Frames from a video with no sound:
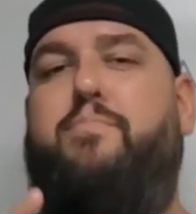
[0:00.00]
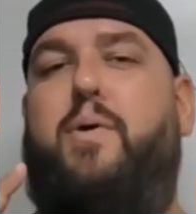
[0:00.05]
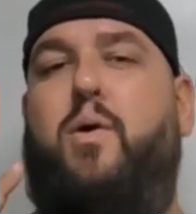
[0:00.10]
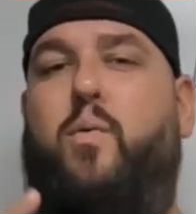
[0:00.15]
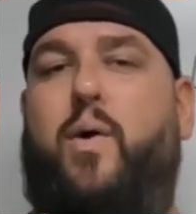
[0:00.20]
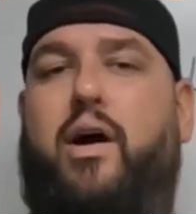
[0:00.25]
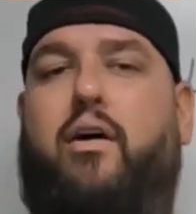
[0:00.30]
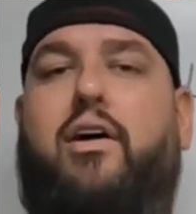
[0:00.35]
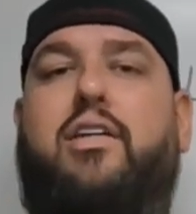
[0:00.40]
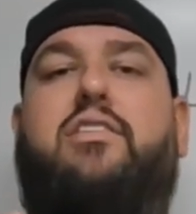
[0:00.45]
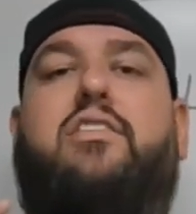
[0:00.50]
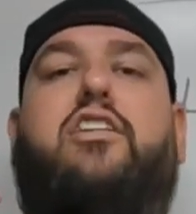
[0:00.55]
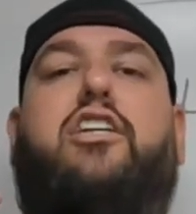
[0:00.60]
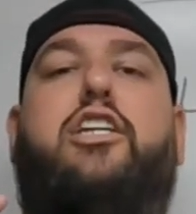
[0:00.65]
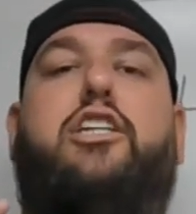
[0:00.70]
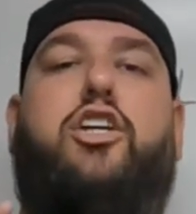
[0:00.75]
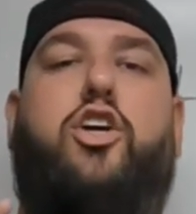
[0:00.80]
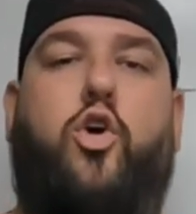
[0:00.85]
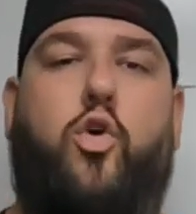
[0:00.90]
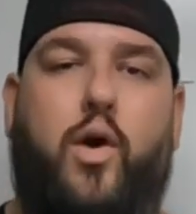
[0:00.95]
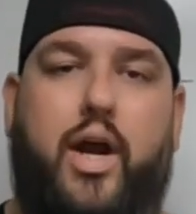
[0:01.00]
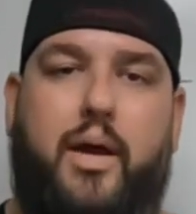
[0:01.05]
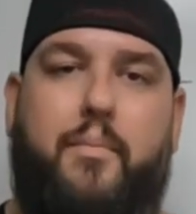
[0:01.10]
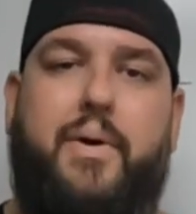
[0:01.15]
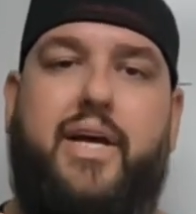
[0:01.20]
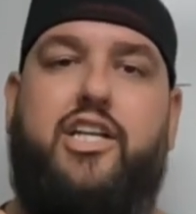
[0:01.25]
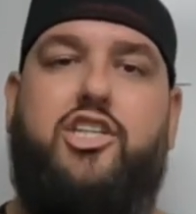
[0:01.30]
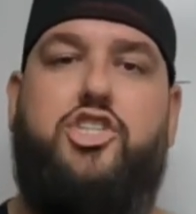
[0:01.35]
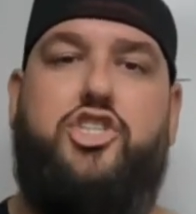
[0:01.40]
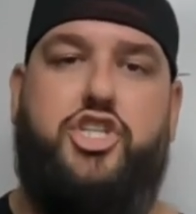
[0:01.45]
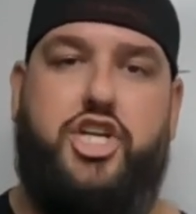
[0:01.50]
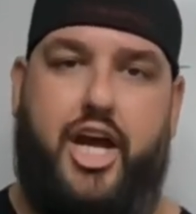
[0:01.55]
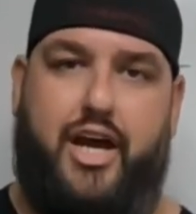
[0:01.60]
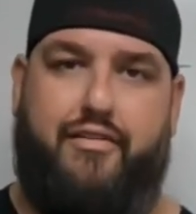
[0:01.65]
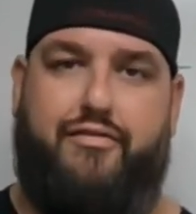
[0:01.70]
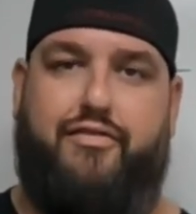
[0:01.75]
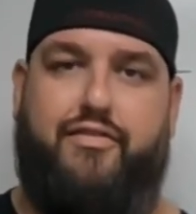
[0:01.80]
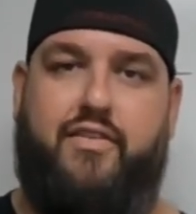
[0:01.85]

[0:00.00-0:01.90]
but realistically, creamy Jif.